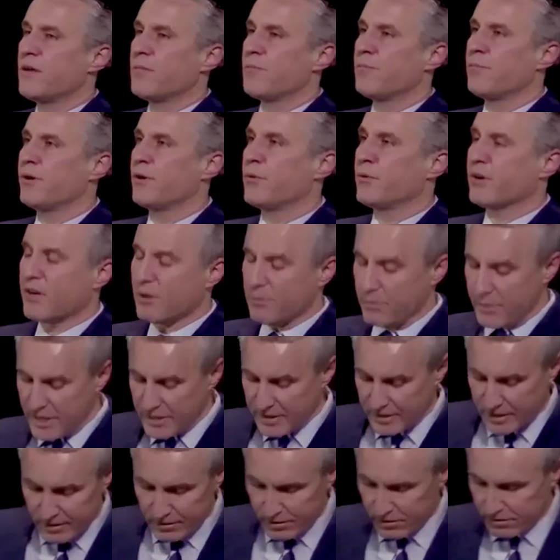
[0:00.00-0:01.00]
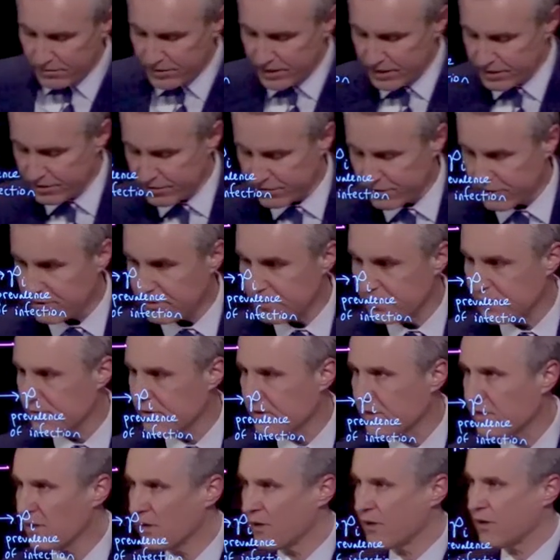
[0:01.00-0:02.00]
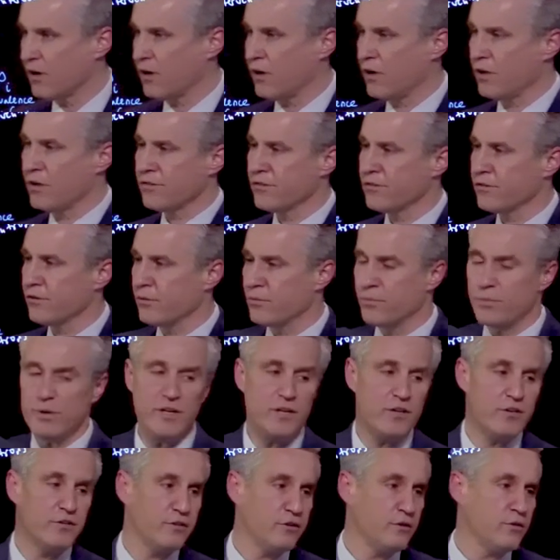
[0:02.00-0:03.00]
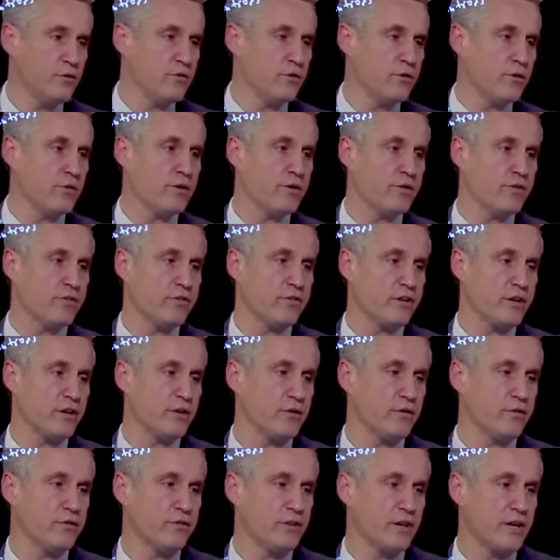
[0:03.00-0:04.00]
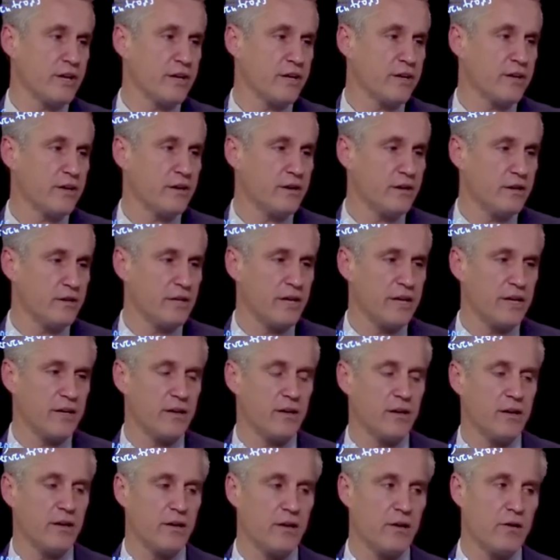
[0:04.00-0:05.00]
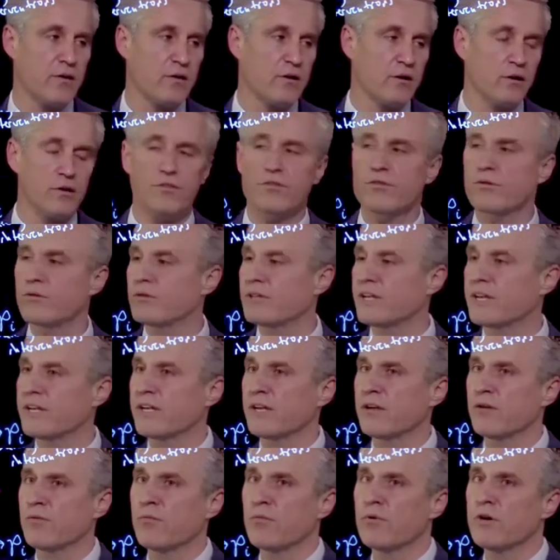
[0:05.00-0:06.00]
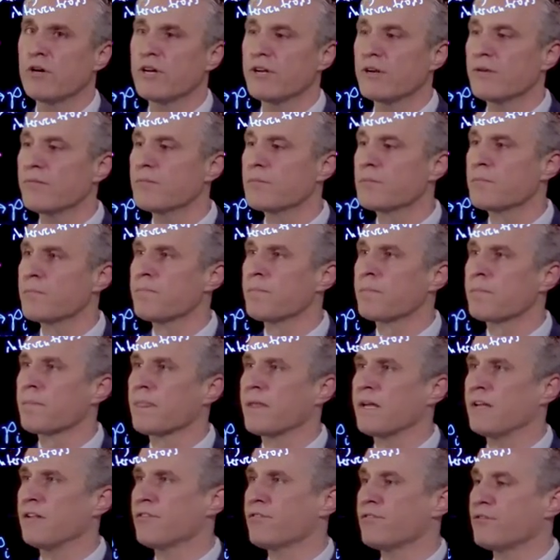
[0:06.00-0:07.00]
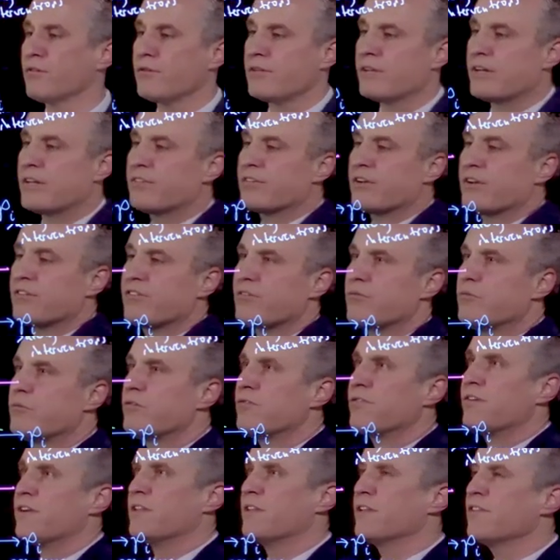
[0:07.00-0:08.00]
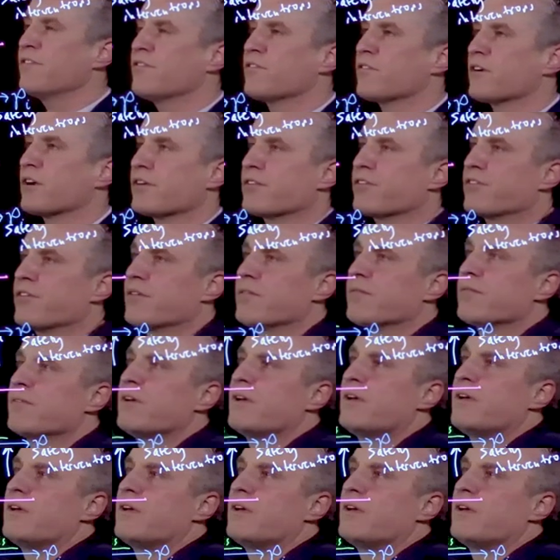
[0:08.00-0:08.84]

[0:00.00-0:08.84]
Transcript: But when I make that intervention, also P2, notice, scales like, like uh, also like N1, and so that's actually moving in this direction.